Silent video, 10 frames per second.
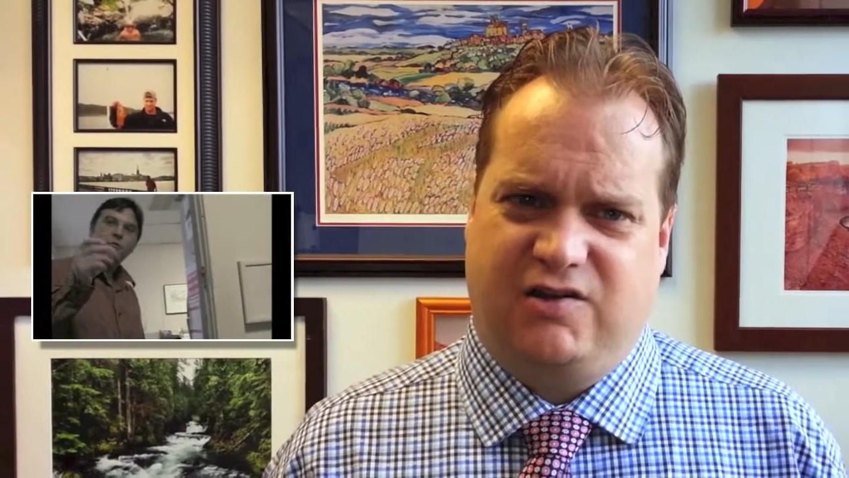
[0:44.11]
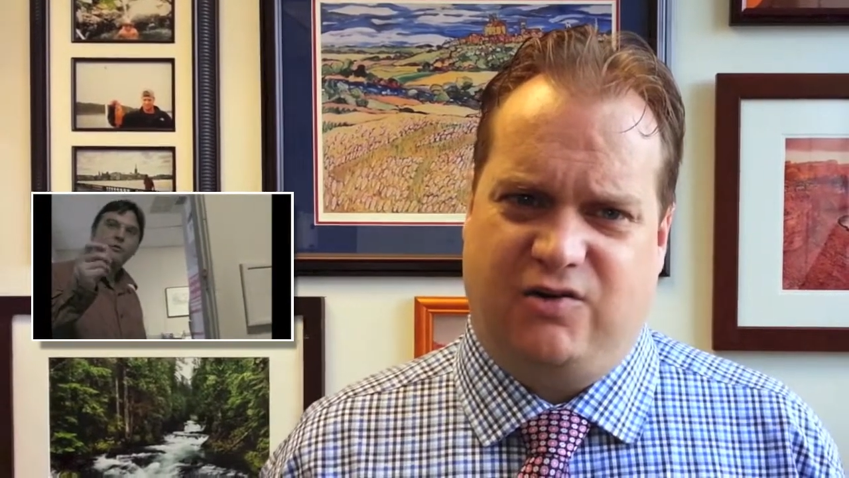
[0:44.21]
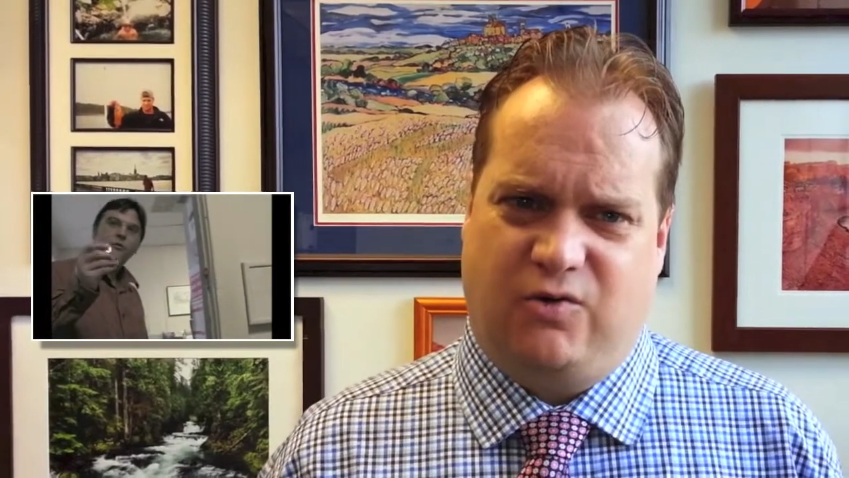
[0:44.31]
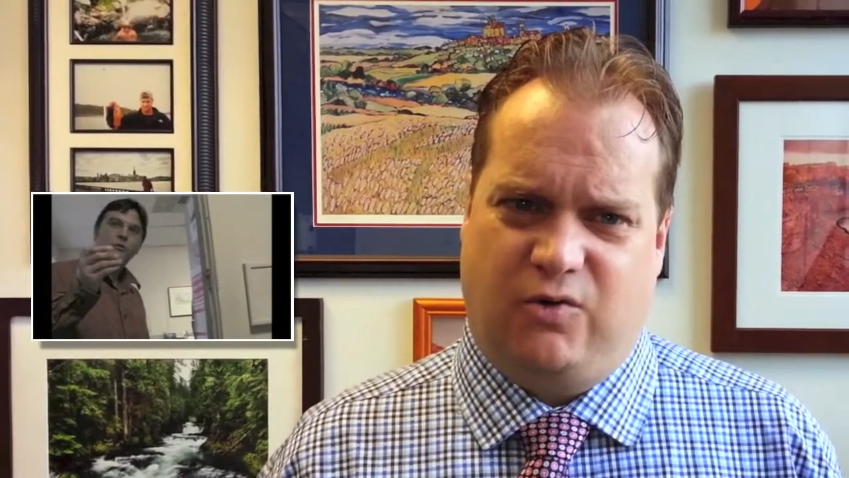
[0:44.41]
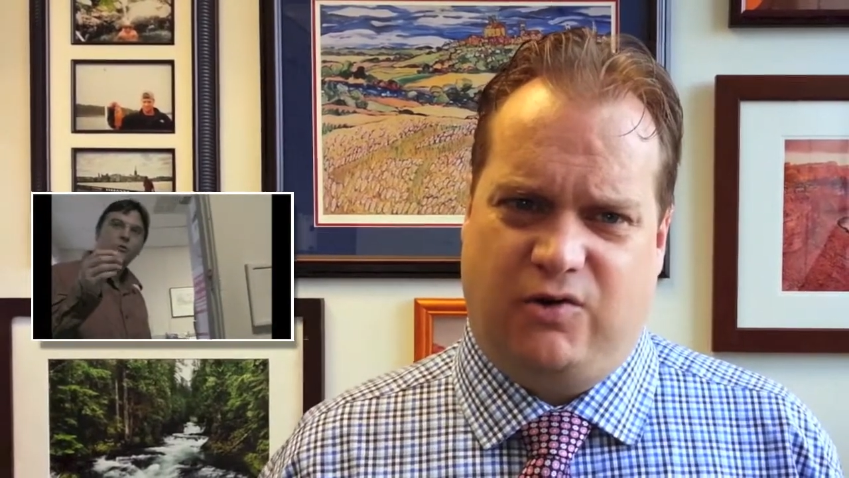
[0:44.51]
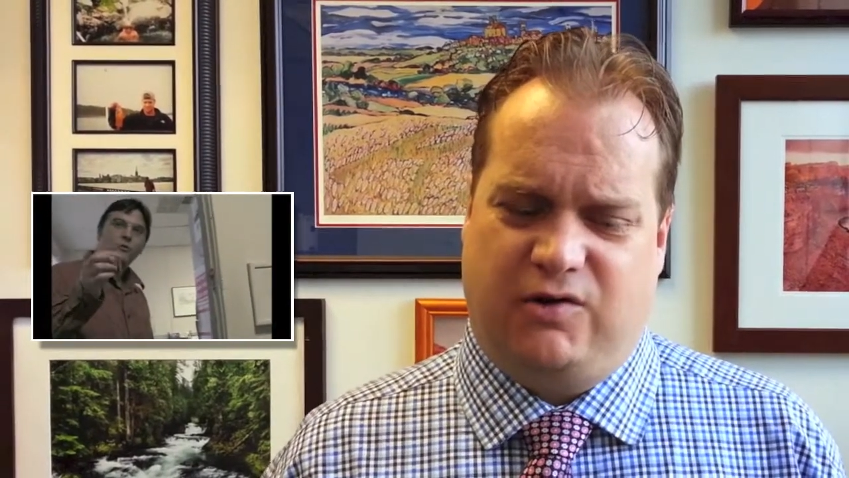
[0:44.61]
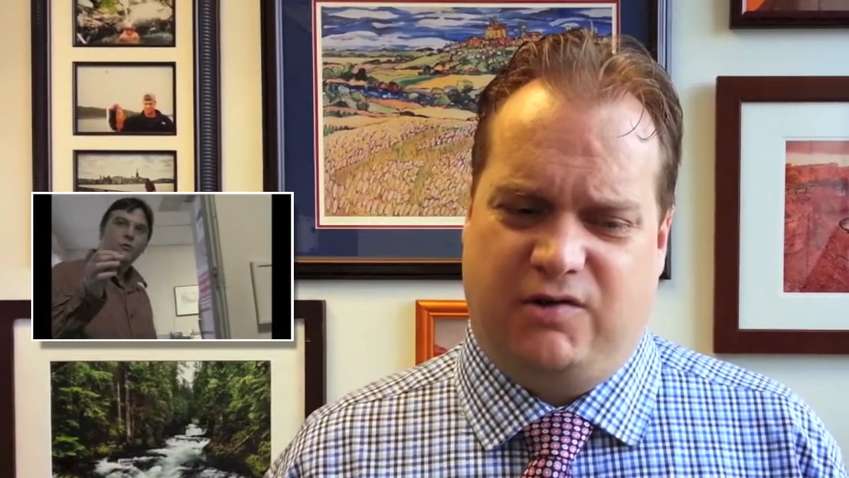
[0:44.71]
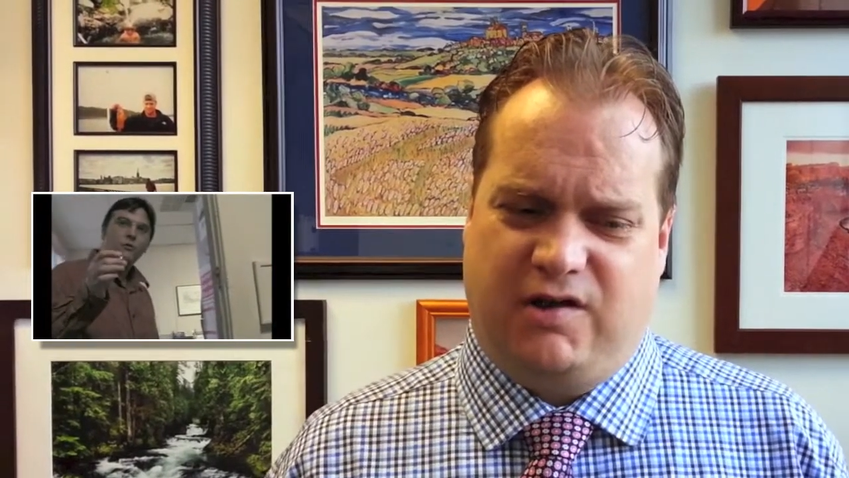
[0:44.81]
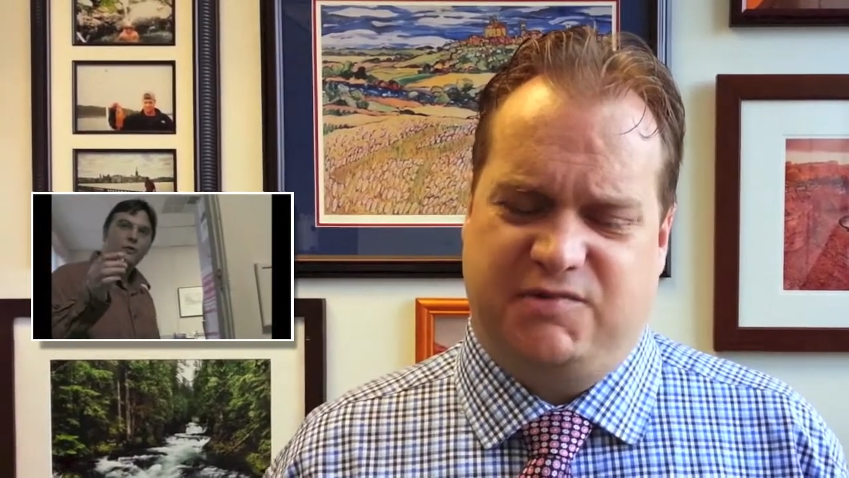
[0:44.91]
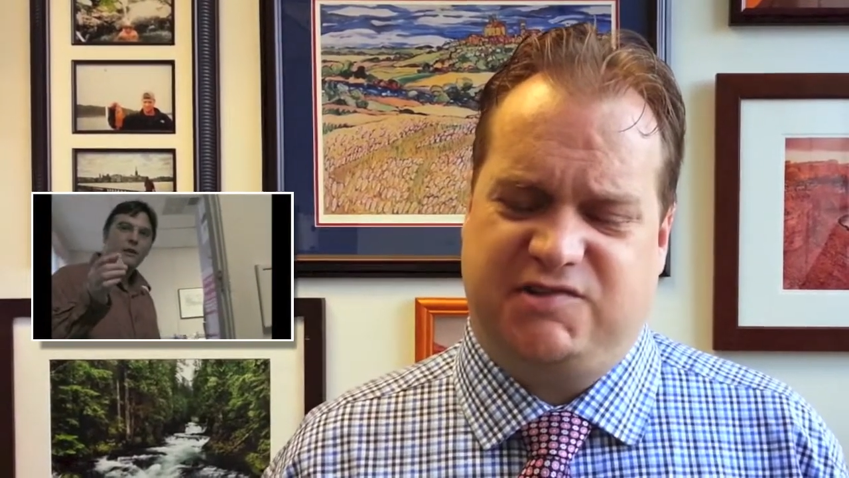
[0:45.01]

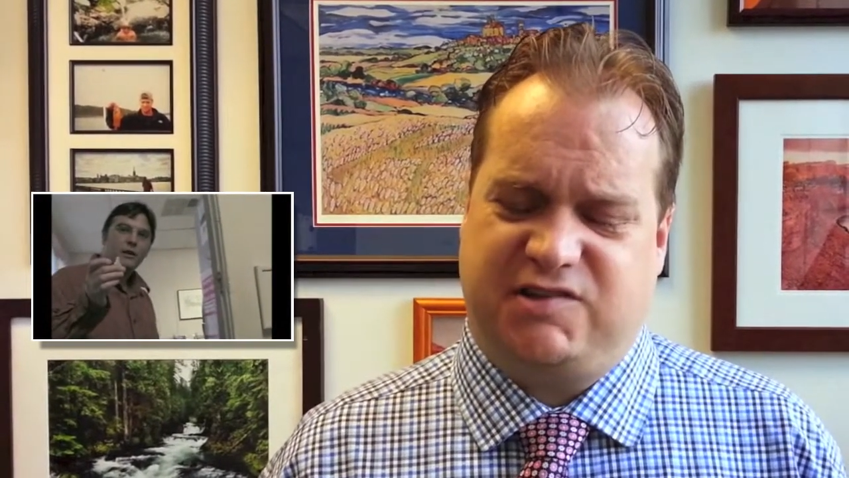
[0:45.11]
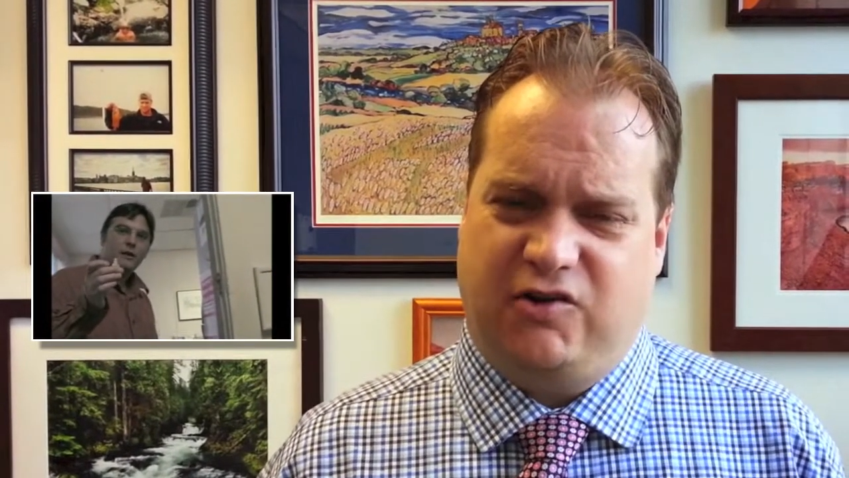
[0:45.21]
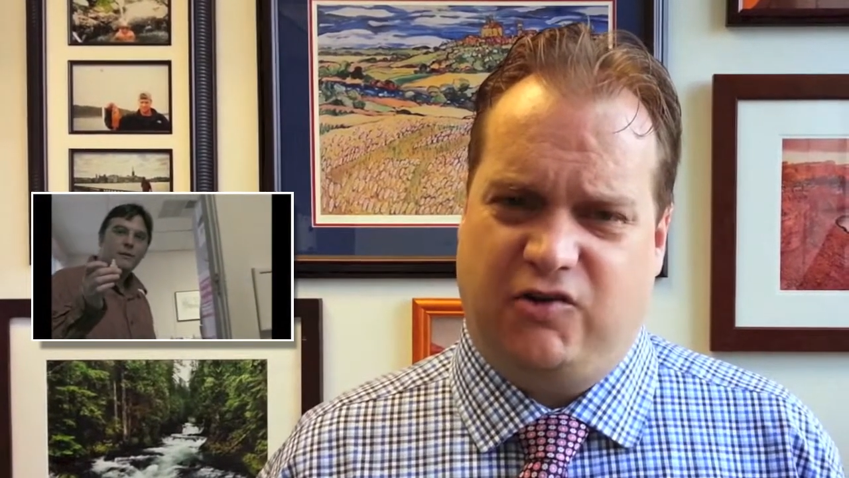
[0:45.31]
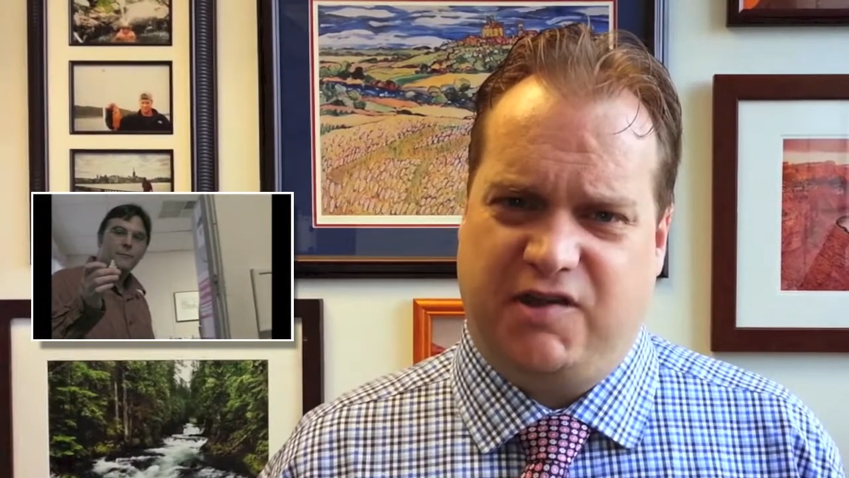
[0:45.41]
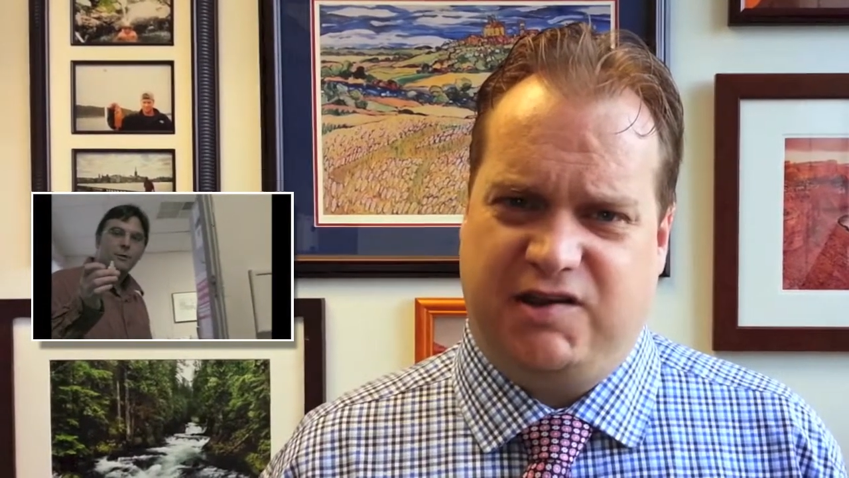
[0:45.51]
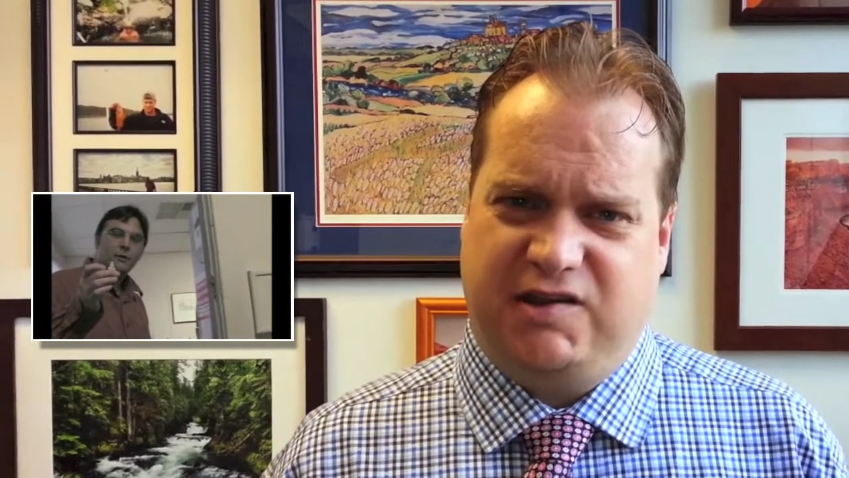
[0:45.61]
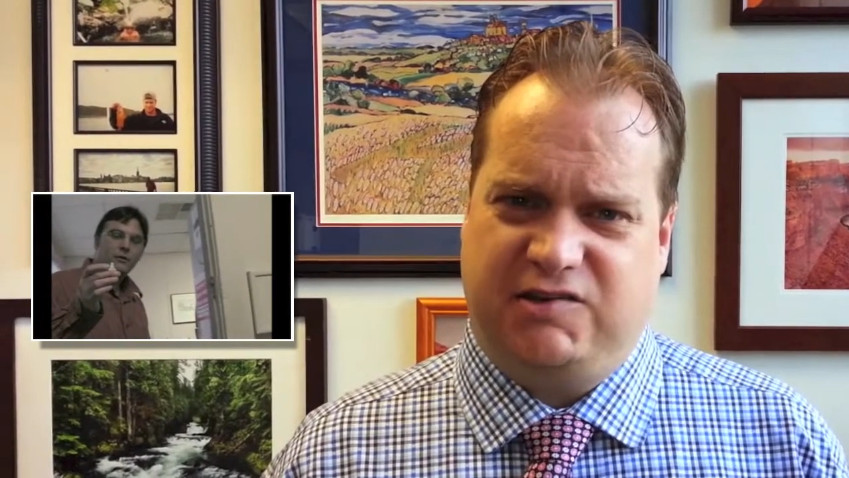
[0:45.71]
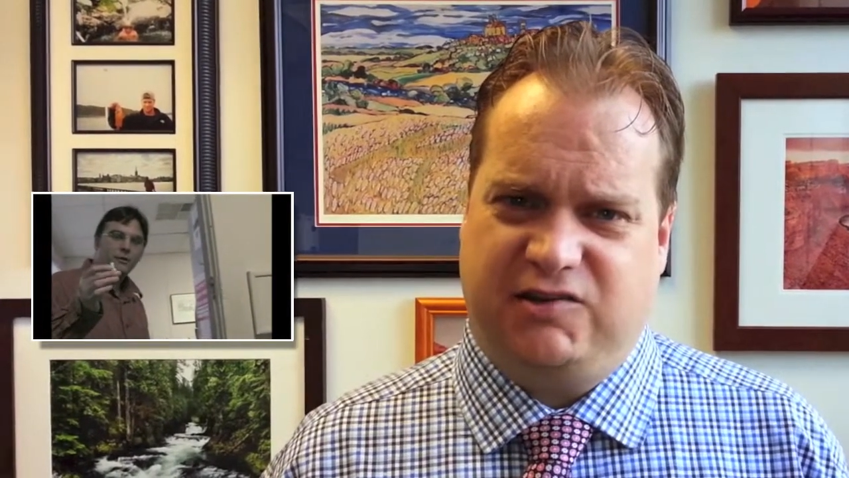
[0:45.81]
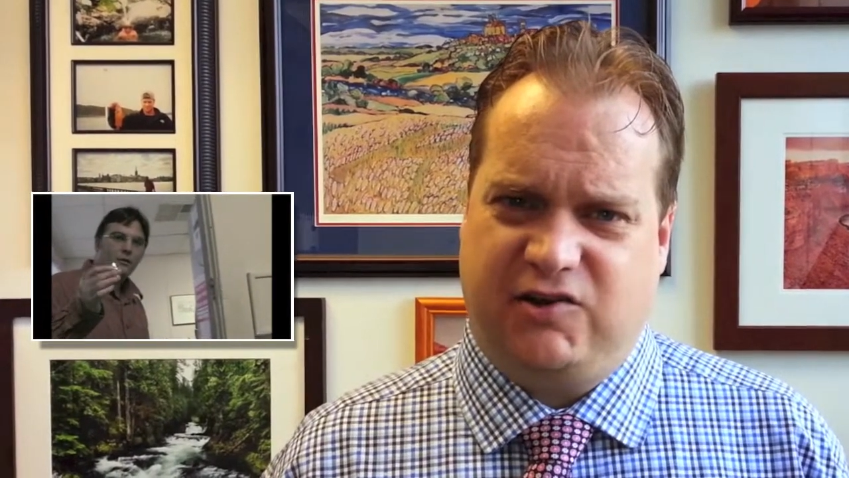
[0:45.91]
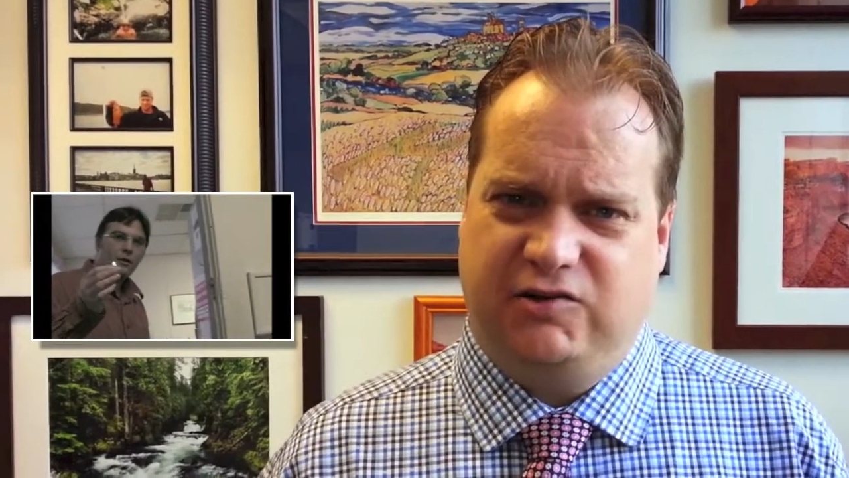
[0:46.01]
or skill they need
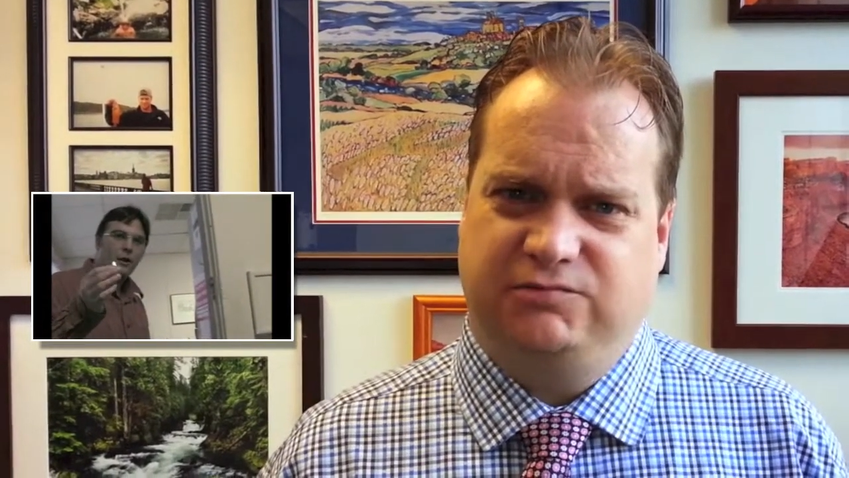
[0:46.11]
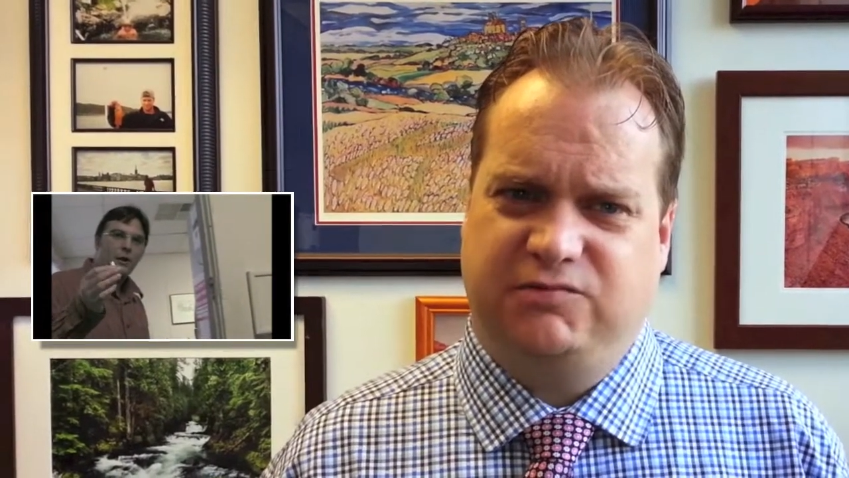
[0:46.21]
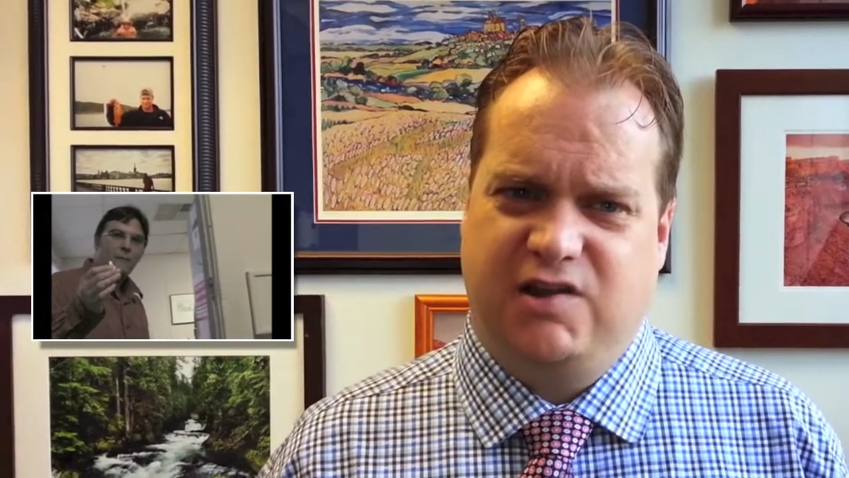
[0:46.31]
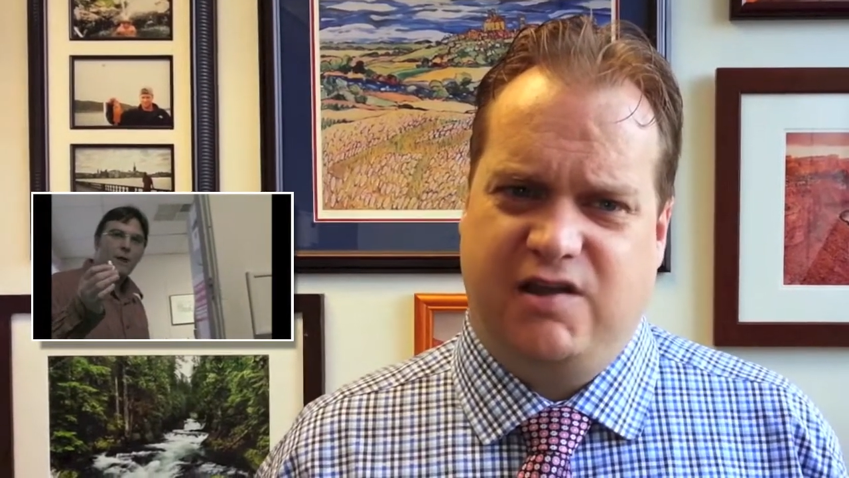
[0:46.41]
to learn.